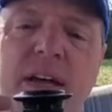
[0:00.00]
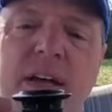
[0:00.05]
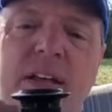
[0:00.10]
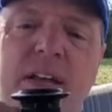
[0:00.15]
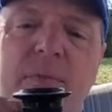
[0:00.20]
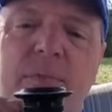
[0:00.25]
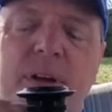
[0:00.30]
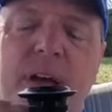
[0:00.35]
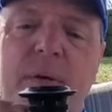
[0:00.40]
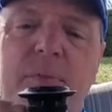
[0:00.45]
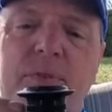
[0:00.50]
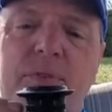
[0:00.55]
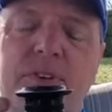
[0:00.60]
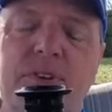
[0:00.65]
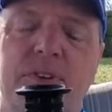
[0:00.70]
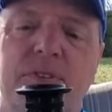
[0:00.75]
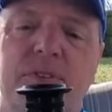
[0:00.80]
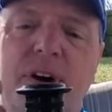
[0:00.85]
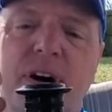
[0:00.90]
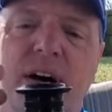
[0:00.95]
to be able
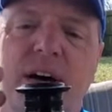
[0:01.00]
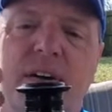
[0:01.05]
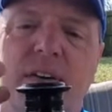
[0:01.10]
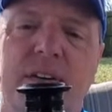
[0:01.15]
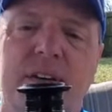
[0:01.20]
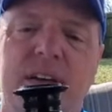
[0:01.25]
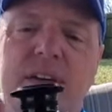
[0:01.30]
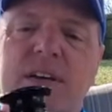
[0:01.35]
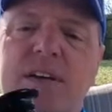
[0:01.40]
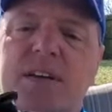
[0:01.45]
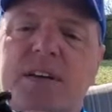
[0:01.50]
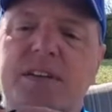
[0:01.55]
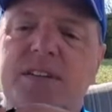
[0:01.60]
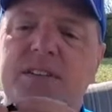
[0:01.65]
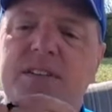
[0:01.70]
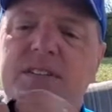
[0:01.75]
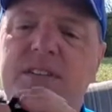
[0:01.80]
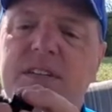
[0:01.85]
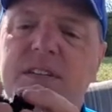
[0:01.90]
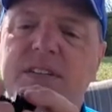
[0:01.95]
to
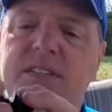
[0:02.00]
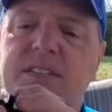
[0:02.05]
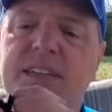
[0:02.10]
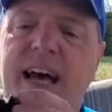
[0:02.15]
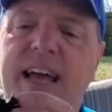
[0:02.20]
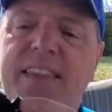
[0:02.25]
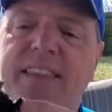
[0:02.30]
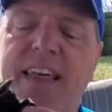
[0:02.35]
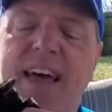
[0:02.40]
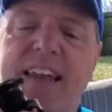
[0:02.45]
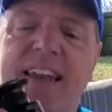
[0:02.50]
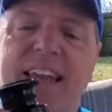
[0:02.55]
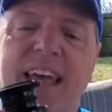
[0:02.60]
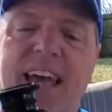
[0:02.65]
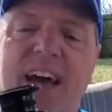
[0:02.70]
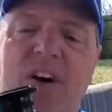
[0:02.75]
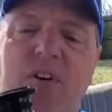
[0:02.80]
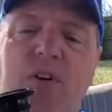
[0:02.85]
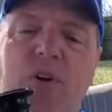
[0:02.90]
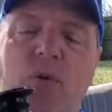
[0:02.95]
tighten that
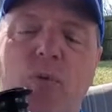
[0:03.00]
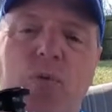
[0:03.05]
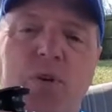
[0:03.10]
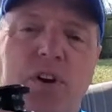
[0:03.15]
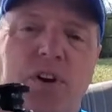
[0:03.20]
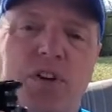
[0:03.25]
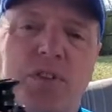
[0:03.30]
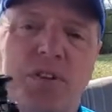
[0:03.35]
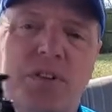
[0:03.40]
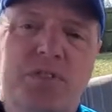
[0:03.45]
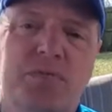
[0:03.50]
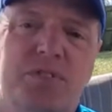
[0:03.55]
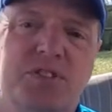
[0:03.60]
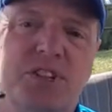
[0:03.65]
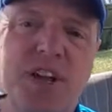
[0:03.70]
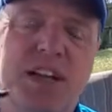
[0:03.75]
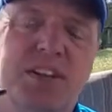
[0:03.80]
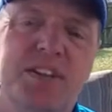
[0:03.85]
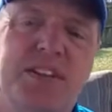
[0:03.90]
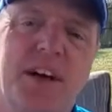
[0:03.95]
down when you're
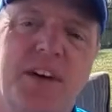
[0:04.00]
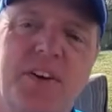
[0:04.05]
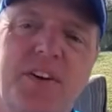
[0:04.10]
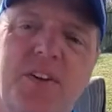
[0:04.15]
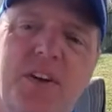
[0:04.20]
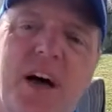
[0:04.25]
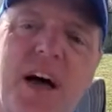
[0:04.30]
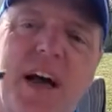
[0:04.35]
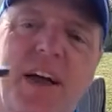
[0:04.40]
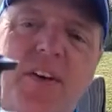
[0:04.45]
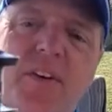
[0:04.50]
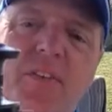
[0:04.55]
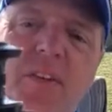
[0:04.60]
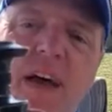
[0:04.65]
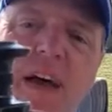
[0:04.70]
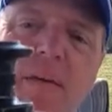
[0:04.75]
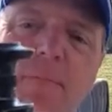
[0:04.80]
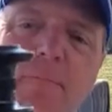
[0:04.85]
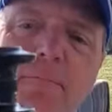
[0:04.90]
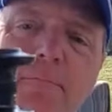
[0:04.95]
changing out your line on
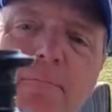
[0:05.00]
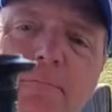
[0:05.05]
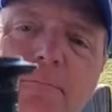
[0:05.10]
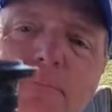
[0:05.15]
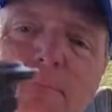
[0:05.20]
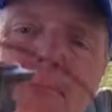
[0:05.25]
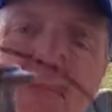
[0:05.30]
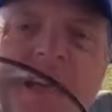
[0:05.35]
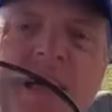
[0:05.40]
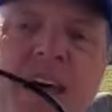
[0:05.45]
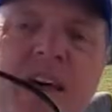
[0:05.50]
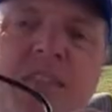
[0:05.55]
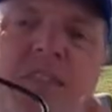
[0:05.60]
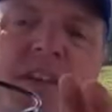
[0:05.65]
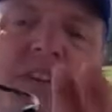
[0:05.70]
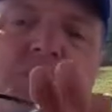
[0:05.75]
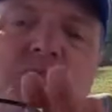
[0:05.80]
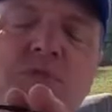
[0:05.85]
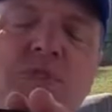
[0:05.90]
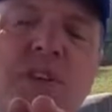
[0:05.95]
that.
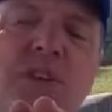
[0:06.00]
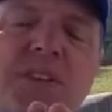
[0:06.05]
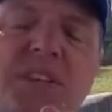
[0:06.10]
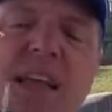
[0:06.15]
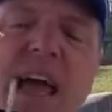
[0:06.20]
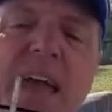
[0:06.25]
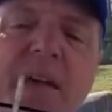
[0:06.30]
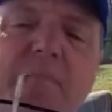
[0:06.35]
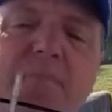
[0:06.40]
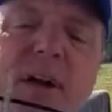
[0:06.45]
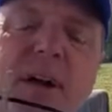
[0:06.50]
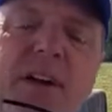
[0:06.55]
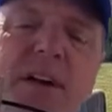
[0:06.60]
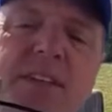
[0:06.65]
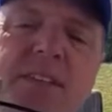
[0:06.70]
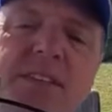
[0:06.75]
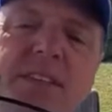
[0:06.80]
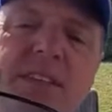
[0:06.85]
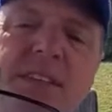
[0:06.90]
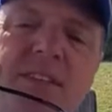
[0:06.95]
This reel is an 8
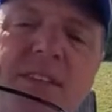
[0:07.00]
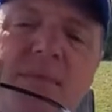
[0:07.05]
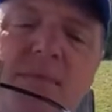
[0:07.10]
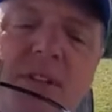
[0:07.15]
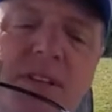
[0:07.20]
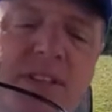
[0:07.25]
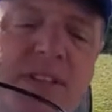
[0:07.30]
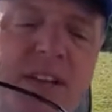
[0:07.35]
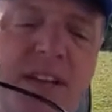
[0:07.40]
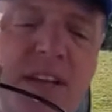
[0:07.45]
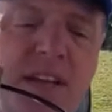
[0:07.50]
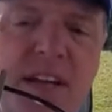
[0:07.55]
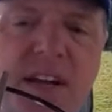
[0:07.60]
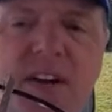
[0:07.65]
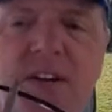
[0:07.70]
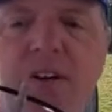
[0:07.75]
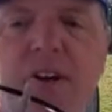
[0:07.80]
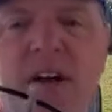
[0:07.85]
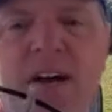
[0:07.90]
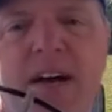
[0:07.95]
bearing system that's in
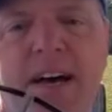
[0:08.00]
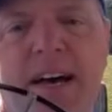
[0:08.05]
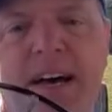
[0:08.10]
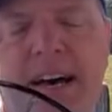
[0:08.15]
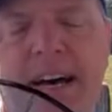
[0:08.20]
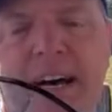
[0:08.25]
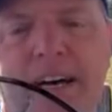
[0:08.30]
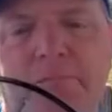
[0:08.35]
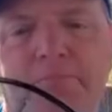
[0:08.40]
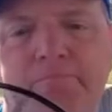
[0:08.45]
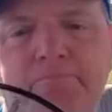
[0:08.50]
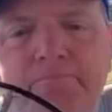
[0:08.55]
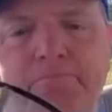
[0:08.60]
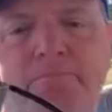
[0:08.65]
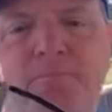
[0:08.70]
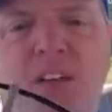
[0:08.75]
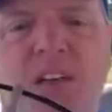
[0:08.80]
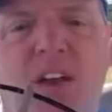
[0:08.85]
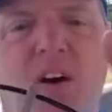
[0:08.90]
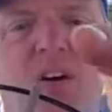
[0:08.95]
here.
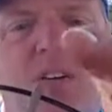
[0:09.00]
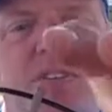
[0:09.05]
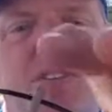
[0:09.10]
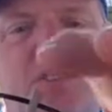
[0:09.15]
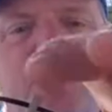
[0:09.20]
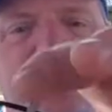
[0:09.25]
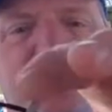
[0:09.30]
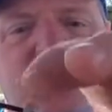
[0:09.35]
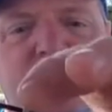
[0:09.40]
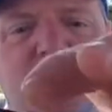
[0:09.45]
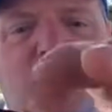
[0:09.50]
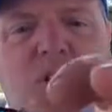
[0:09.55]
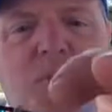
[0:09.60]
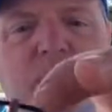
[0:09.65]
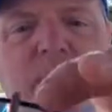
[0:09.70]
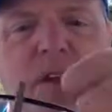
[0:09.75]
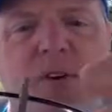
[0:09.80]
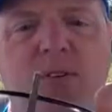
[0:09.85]
And also, this is all metal